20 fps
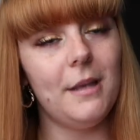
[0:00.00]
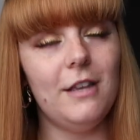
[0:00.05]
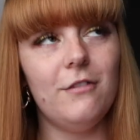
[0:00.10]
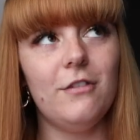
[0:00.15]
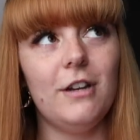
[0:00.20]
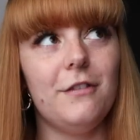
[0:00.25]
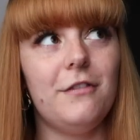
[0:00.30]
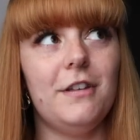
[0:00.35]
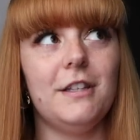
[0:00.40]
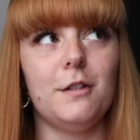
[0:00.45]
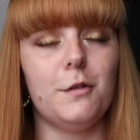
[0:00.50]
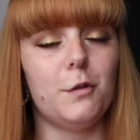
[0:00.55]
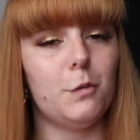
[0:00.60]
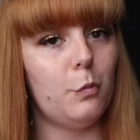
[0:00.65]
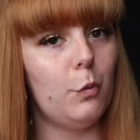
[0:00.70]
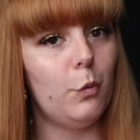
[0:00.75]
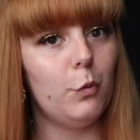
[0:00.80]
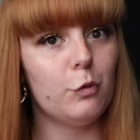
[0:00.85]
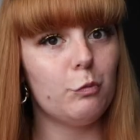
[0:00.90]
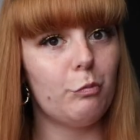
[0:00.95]
even if it's a
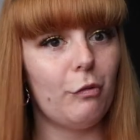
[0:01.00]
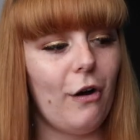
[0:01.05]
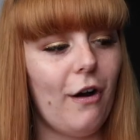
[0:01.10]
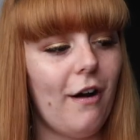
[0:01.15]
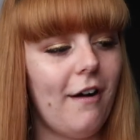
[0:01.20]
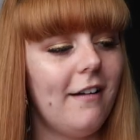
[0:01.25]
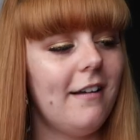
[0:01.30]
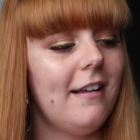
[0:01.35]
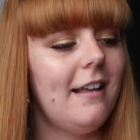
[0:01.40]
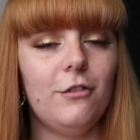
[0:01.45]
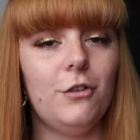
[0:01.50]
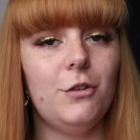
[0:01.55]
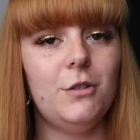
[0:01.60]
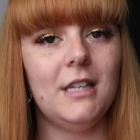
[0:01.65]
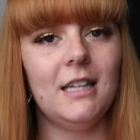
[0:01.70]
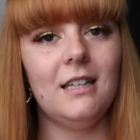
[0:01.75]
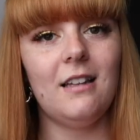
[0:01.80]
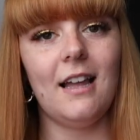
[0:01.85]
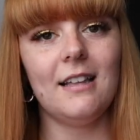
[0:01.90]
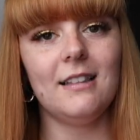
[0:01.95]
sports bra. If you
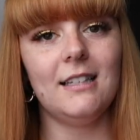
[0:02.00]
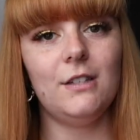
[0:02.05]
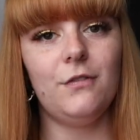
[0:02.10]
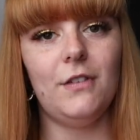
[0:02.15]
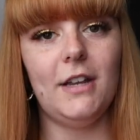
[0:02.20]
did like this